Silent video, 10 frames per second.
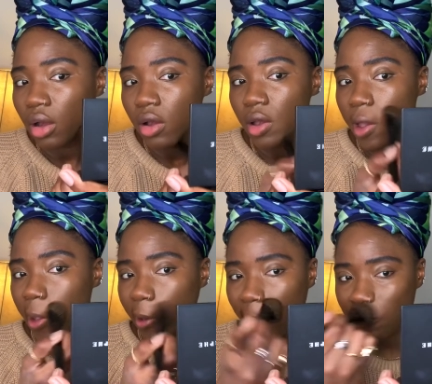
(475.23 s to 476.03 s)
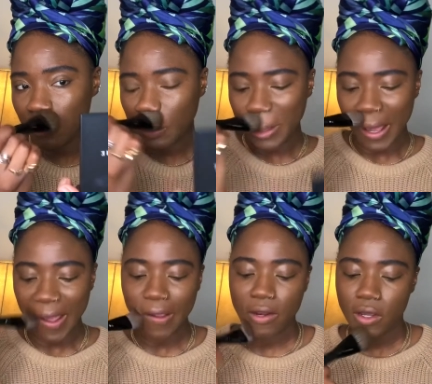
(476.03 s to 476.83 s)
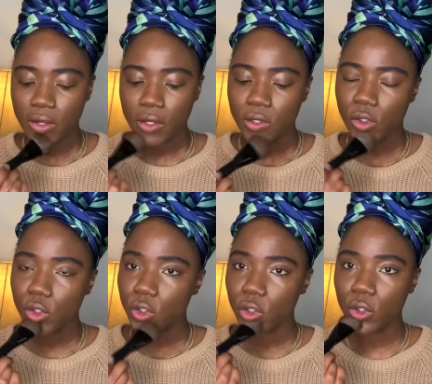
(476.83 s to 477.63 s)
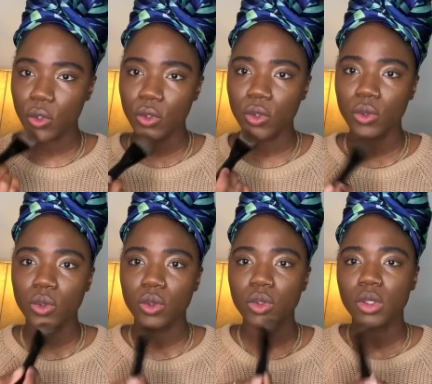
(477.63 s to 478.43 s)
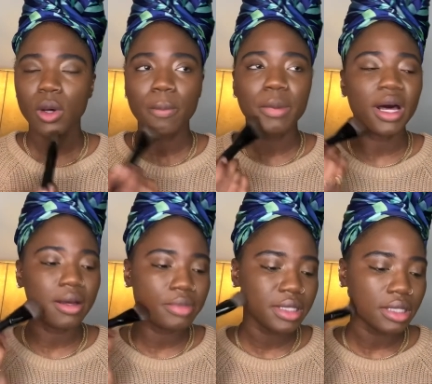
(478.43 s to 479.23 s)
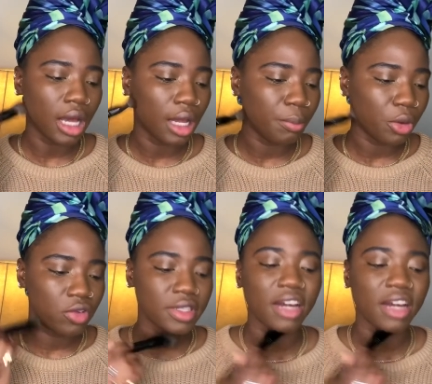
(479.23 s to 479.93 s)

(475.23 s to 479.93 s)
and I've applied 2 pumps on both sides of